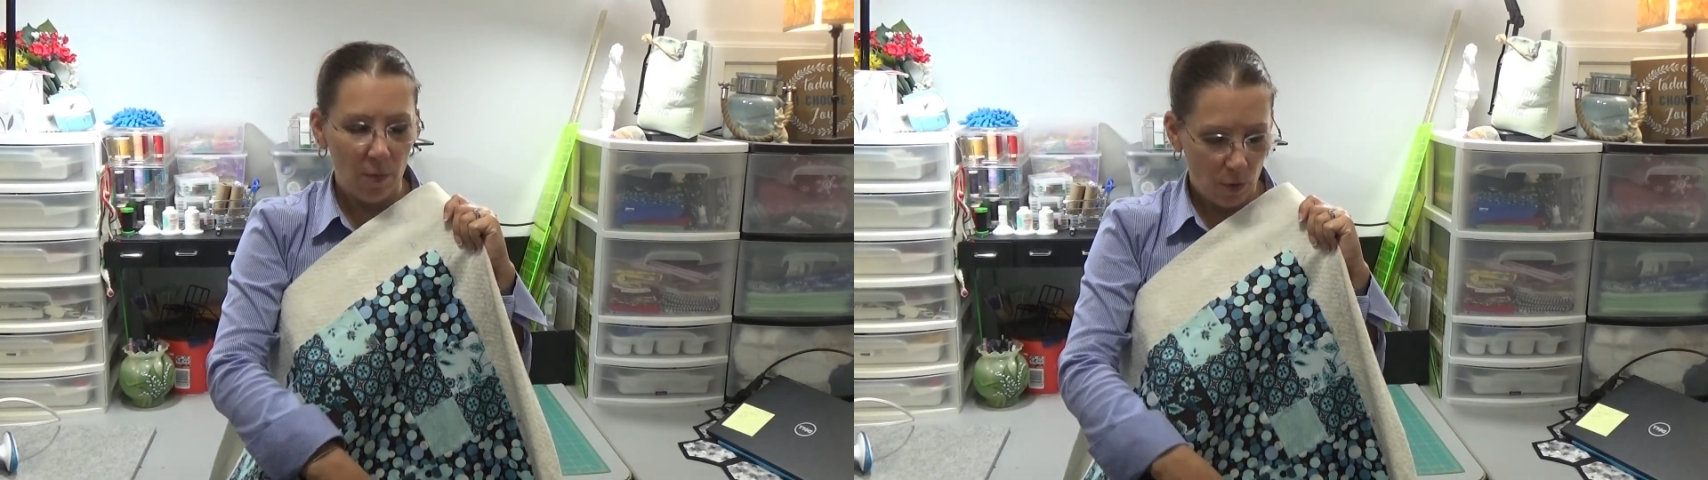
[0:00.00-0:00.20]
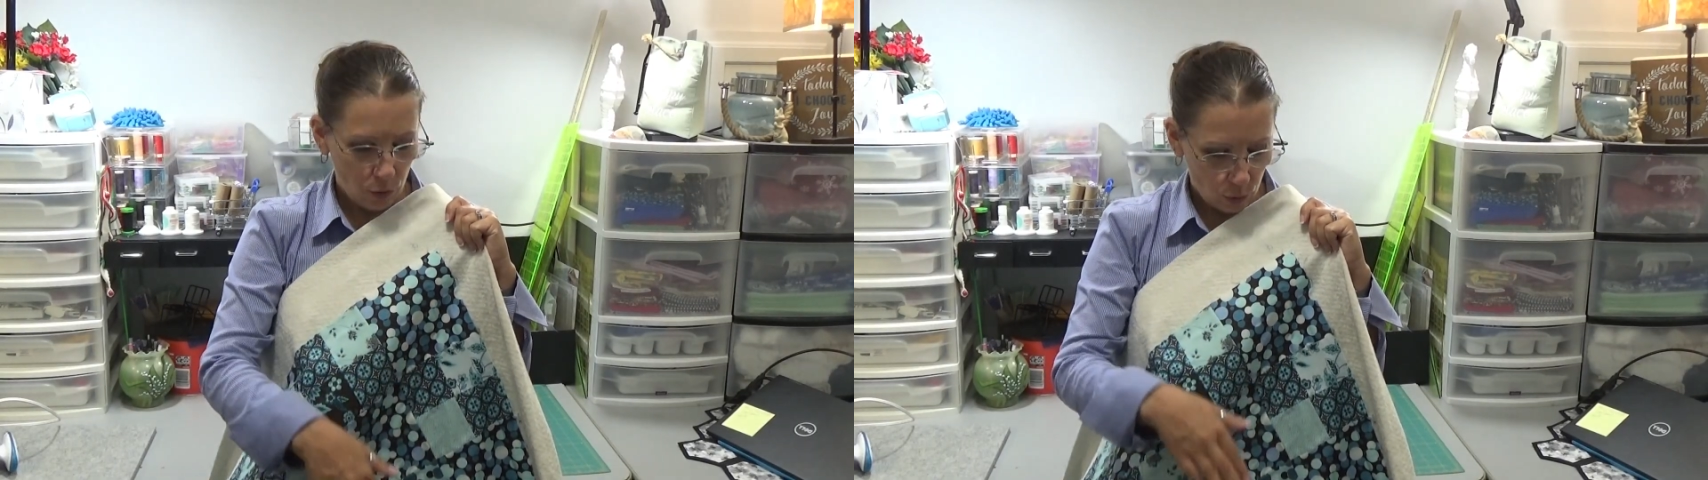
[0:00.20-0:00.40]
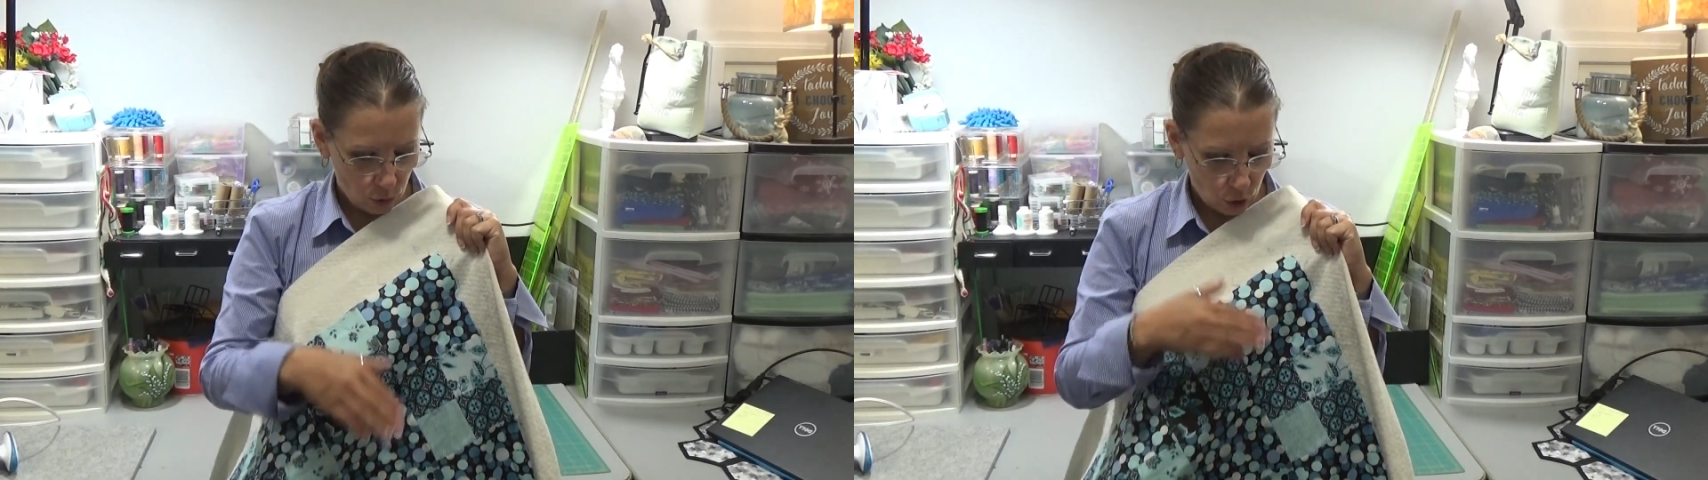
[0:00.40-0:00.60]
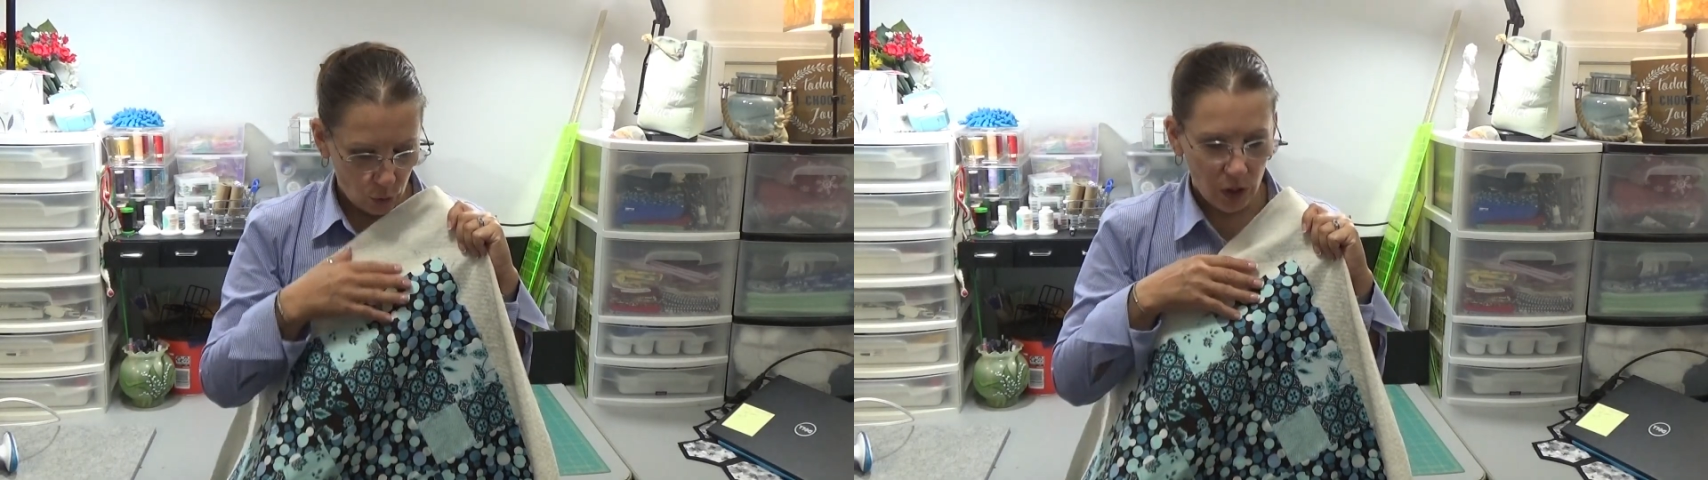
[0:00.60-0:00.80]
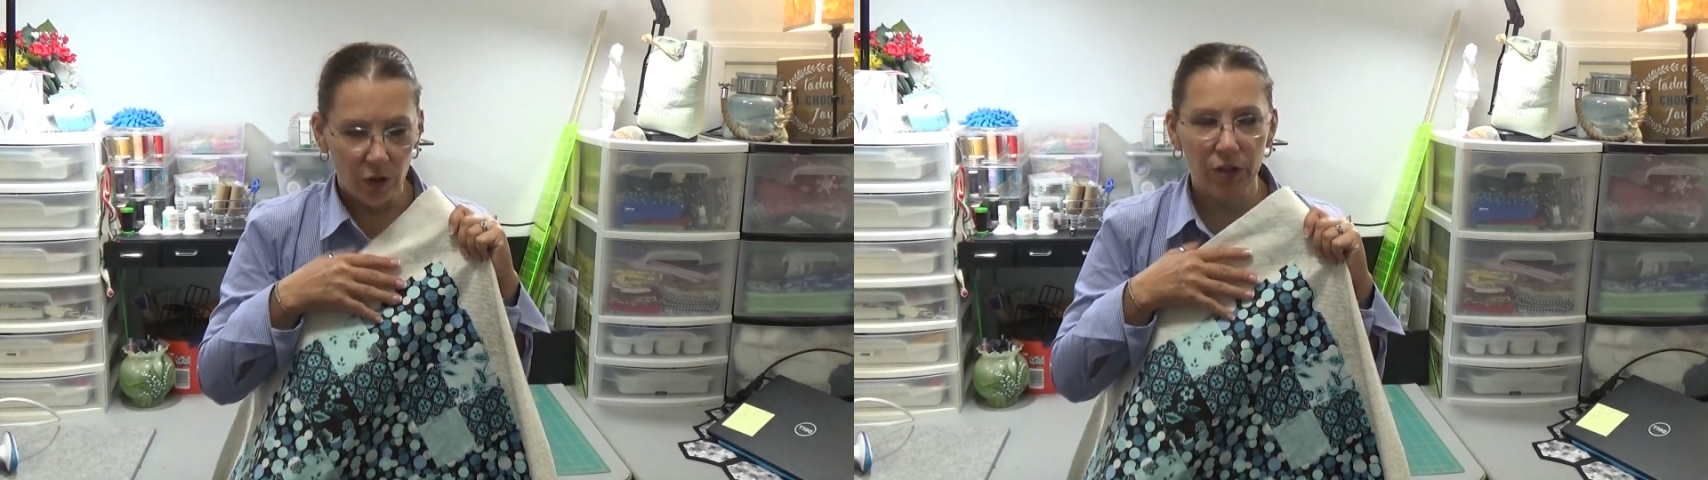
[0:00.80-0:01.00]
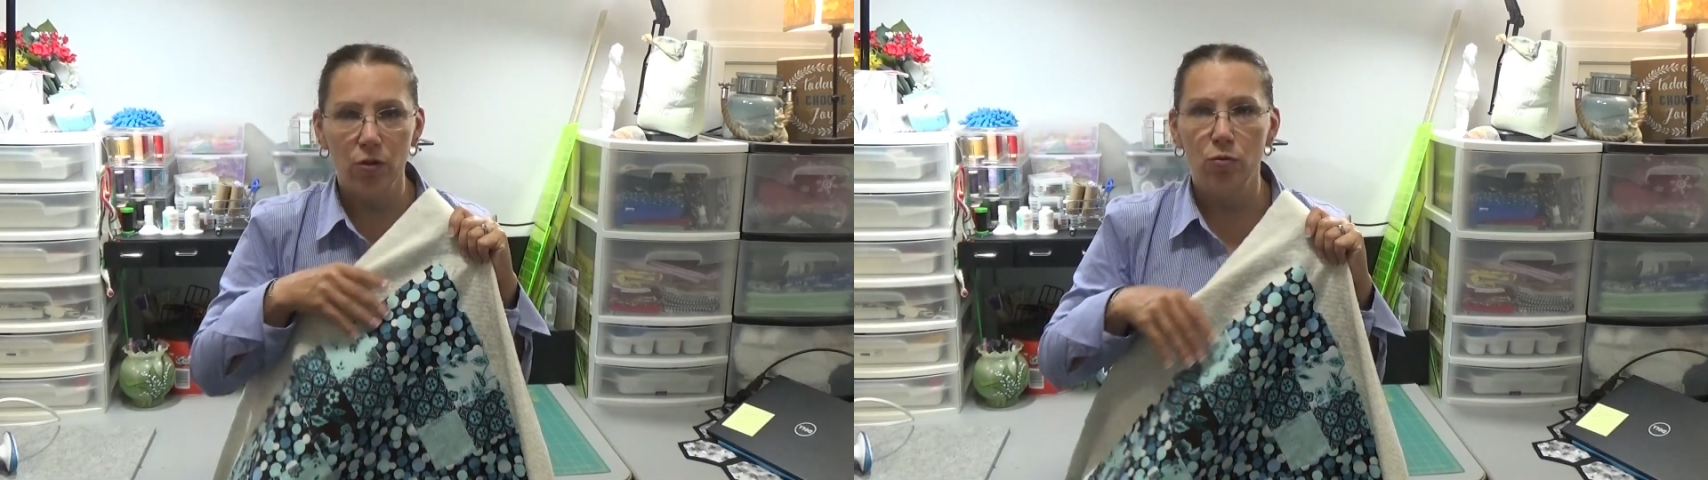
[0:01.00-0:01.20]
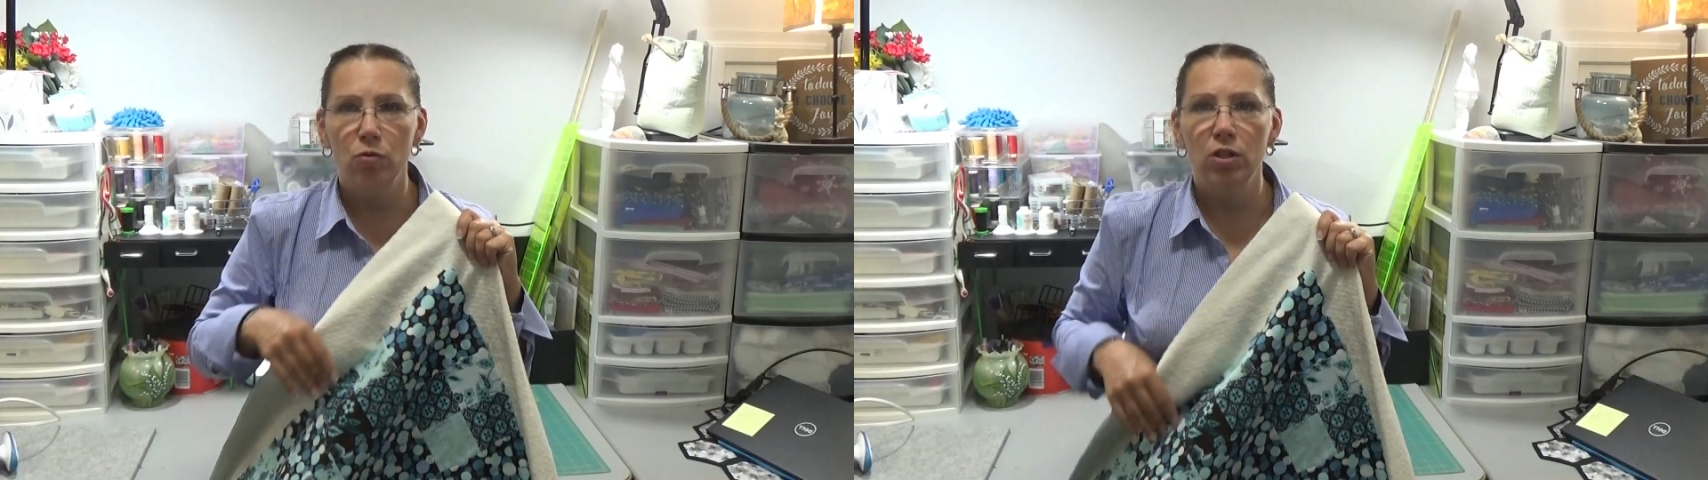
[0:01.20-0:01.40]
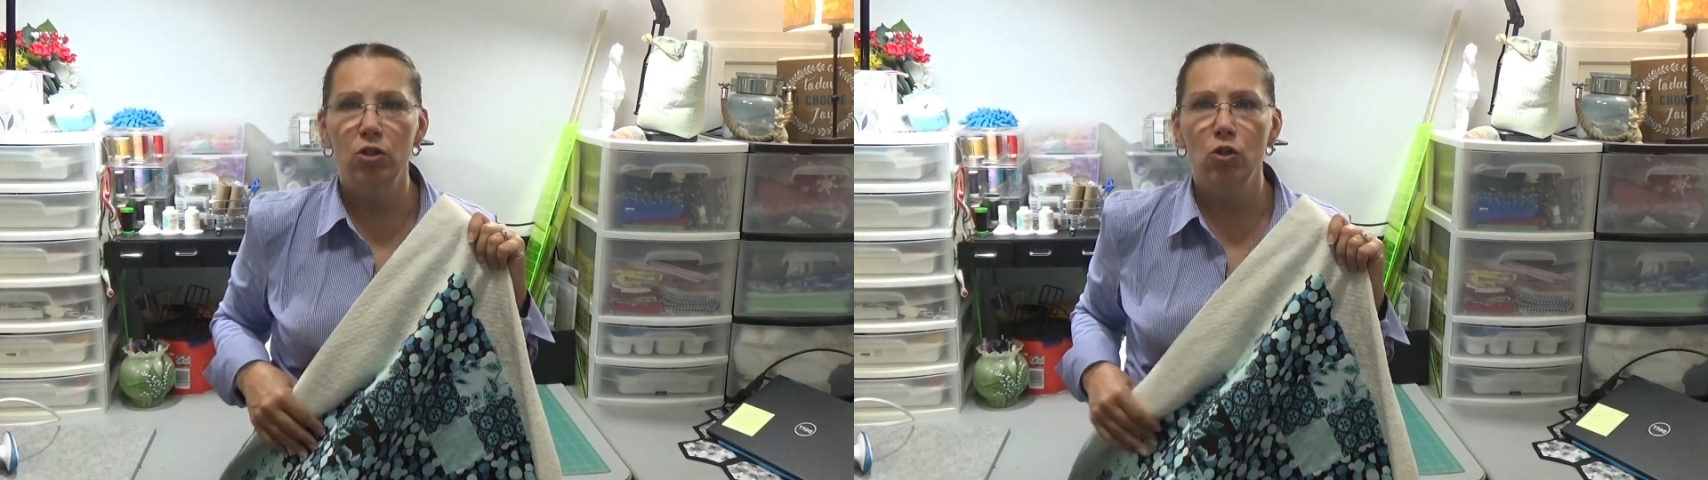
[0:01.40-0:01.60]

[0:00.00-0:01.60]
through the quilt, through these